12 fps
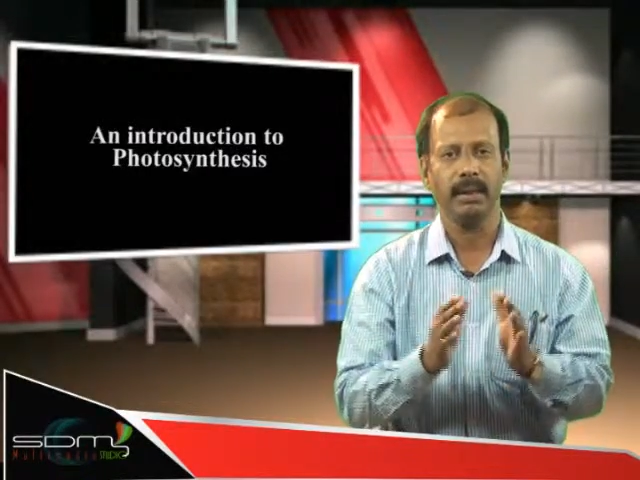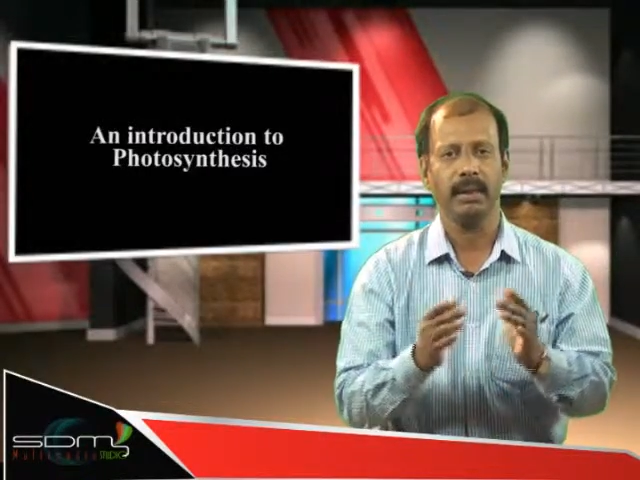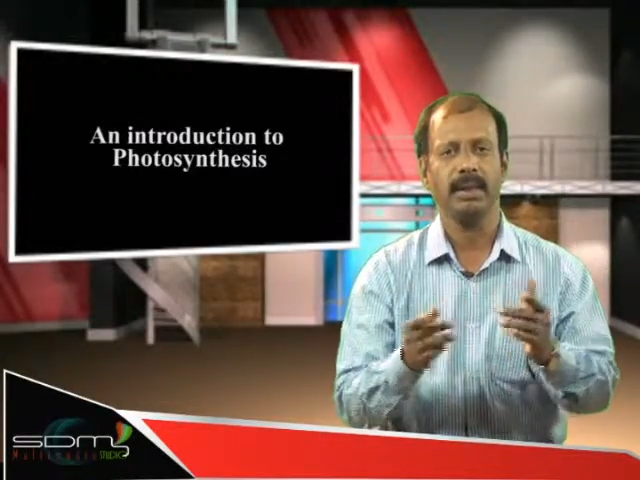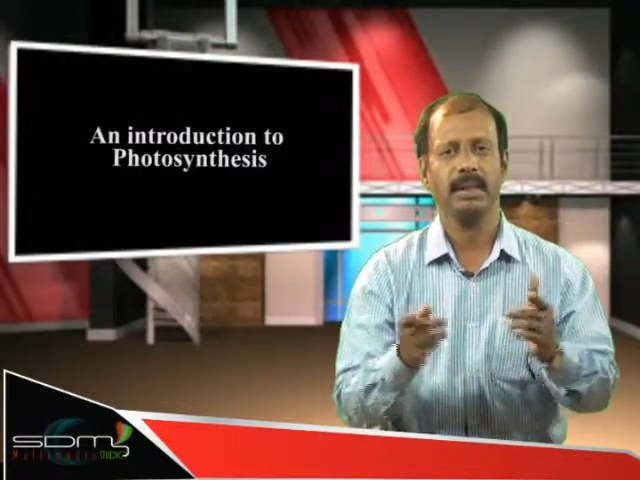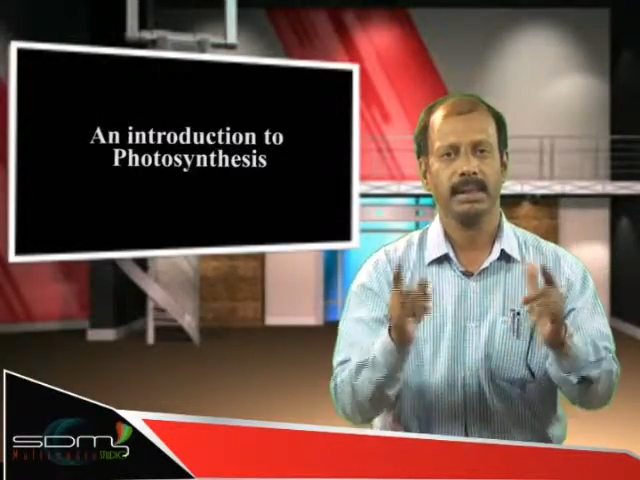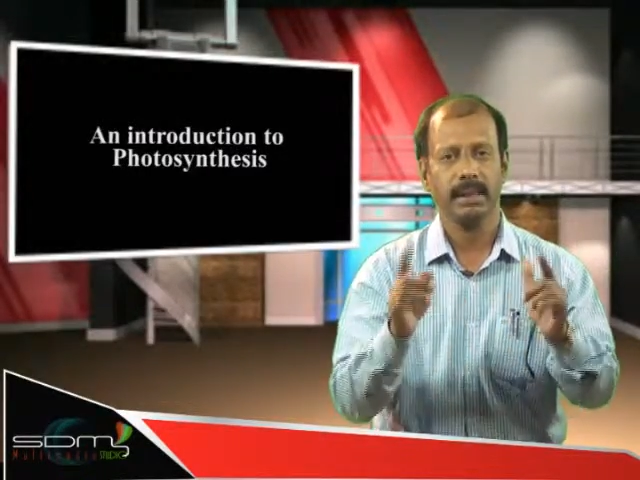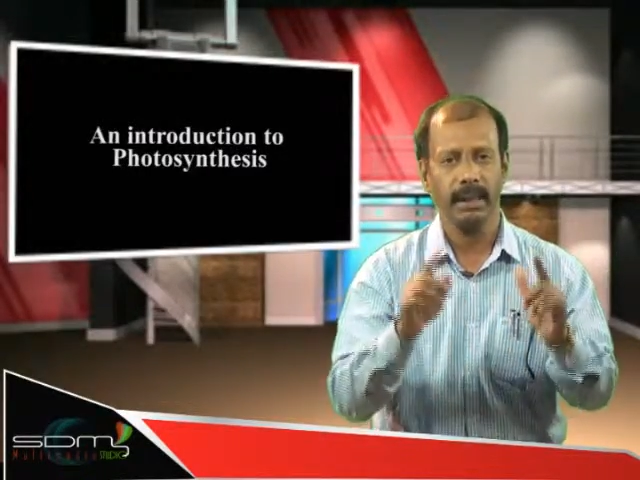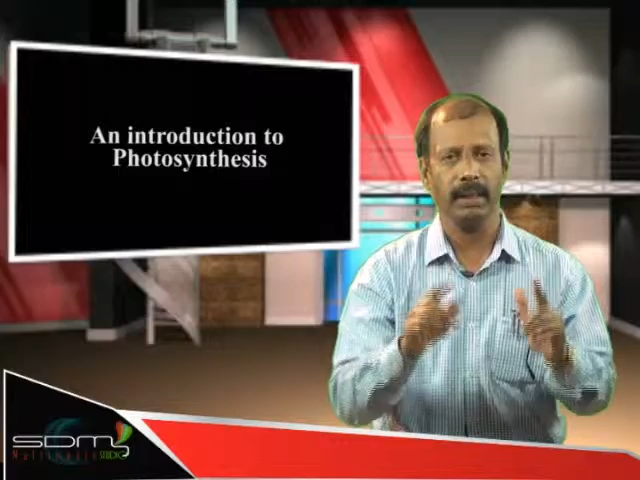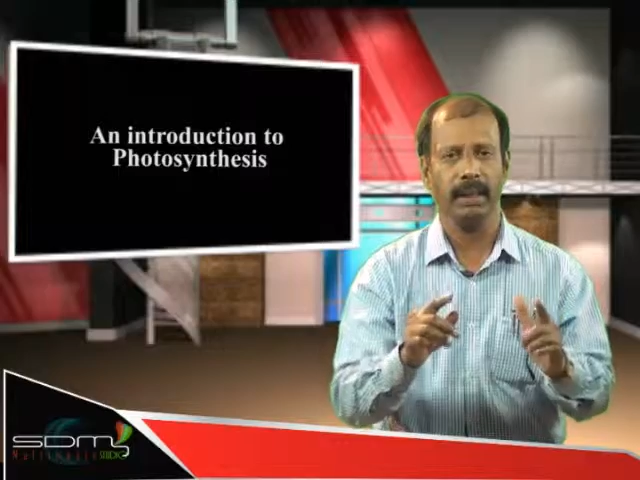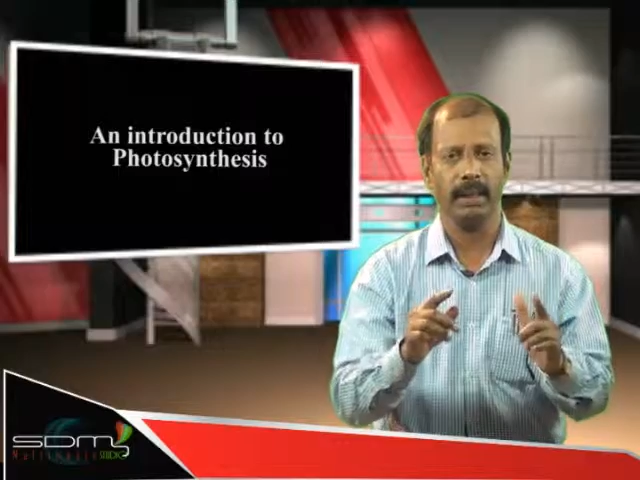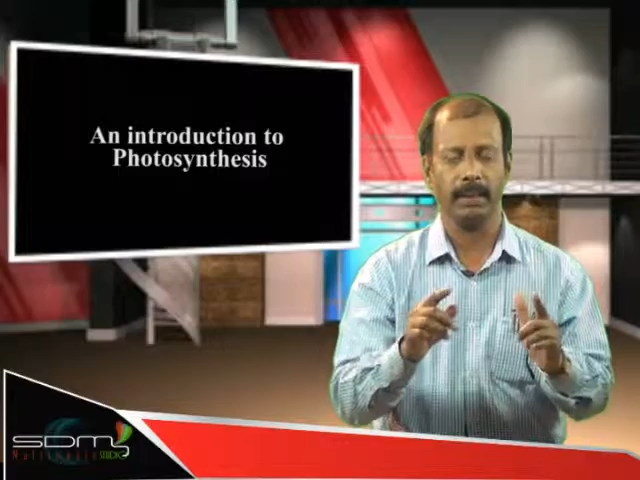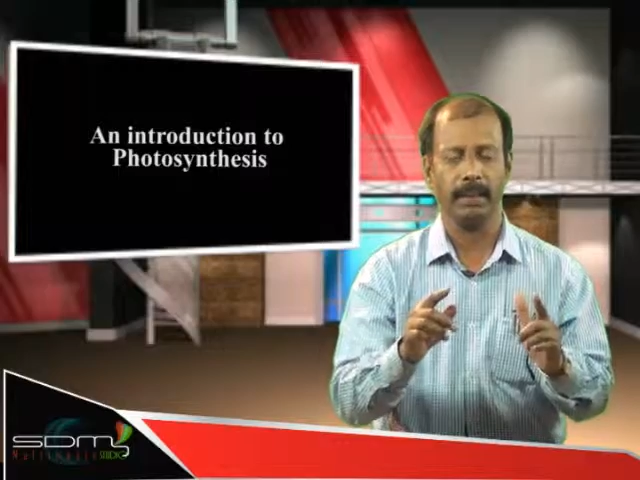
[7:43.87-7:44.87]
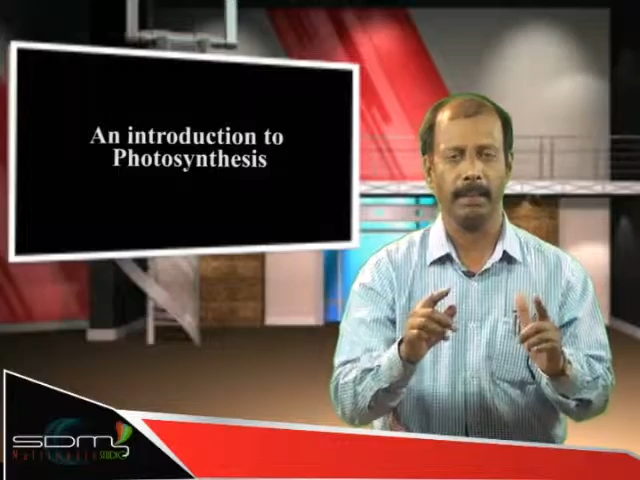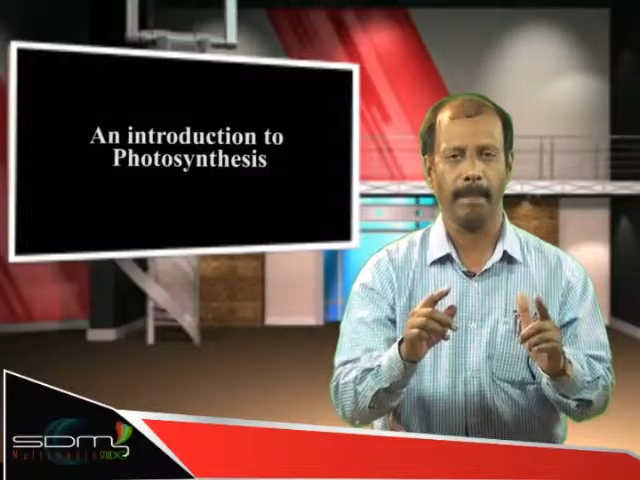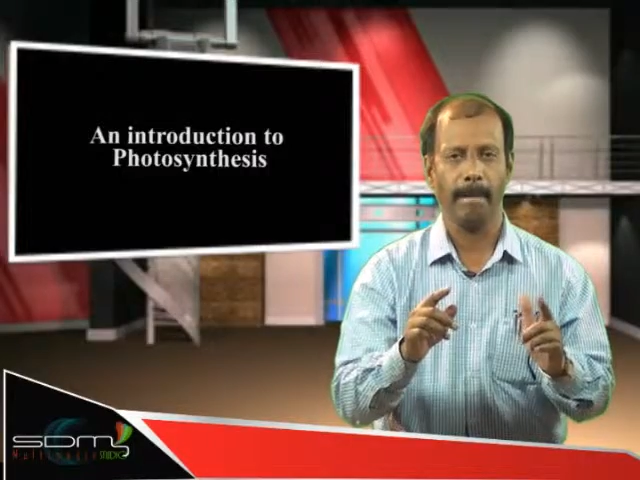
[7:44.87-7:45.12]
that is cyclic.